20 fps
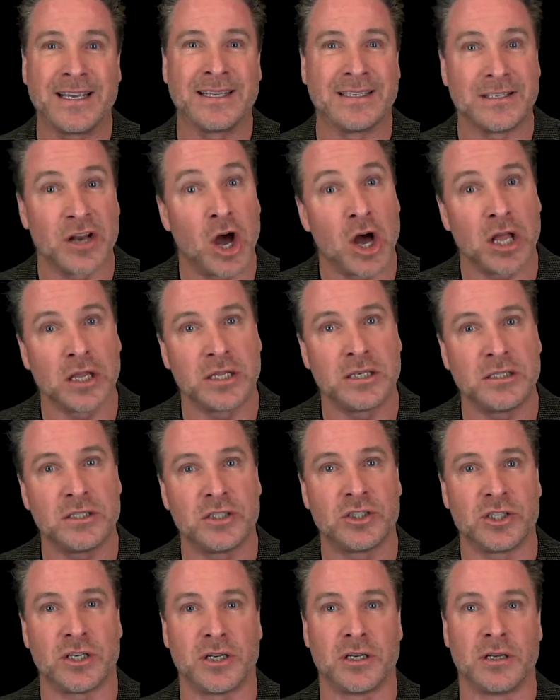and
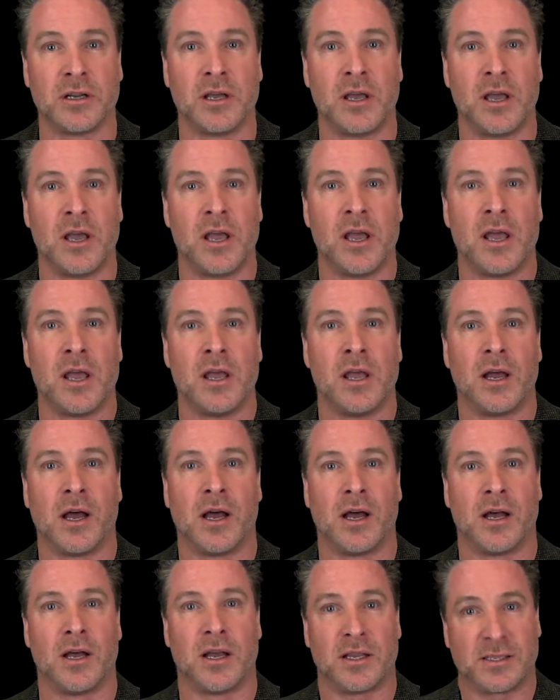knowledge and
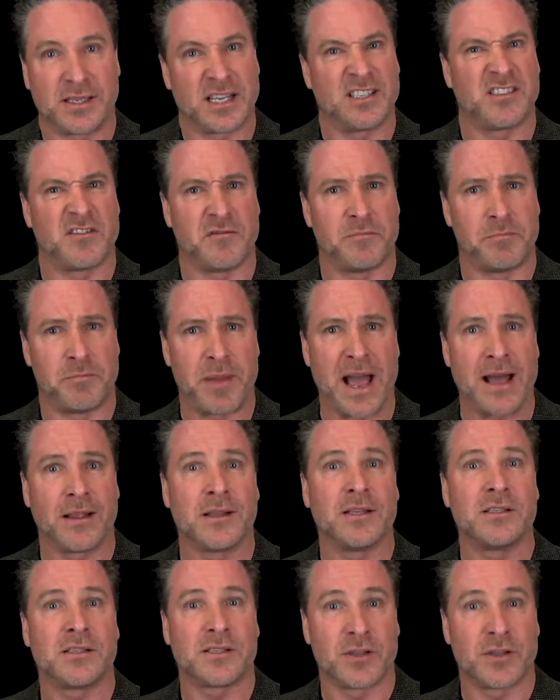a sense of balance.